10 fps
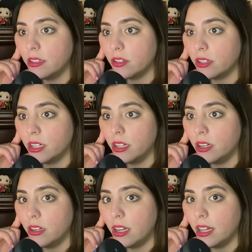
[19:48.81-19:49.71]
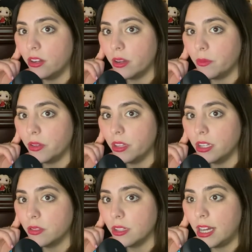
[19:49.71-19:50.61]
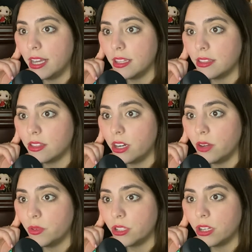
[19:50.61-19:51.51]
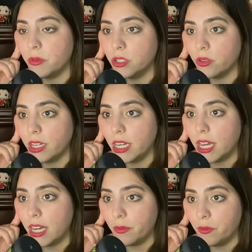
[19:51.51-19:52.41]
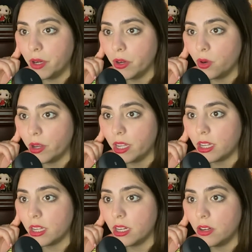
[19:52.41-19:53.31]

talking a little a lot about this i thought i was gonna be doing a very quick